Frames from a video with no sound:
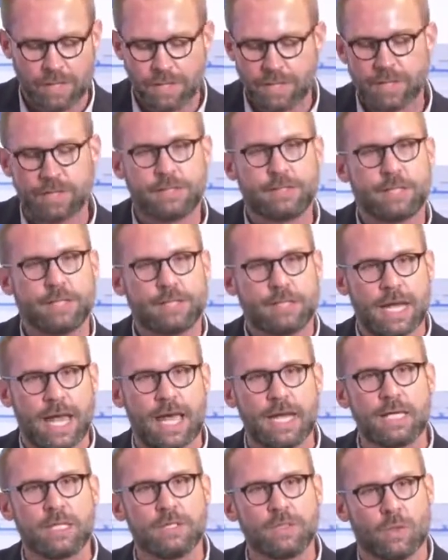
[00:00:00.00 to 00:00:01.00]
is
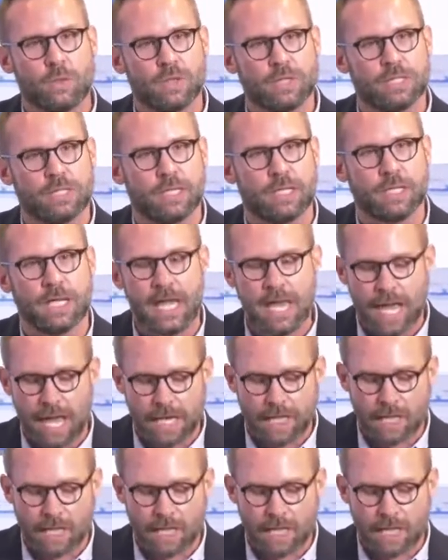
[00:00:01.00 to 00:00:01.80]
today endorsing a